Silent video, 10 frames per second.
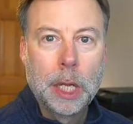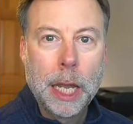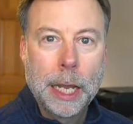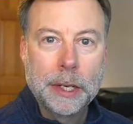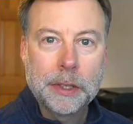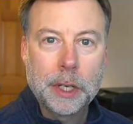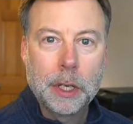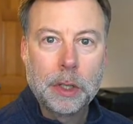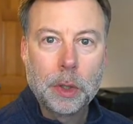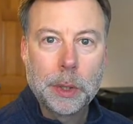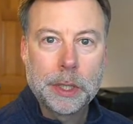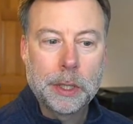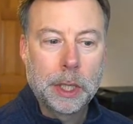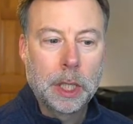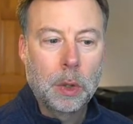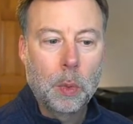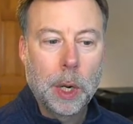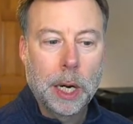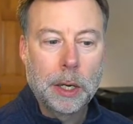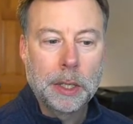and it's going to do its thing
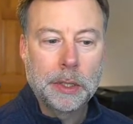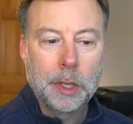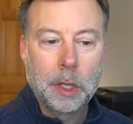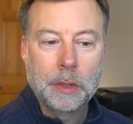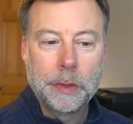where it installs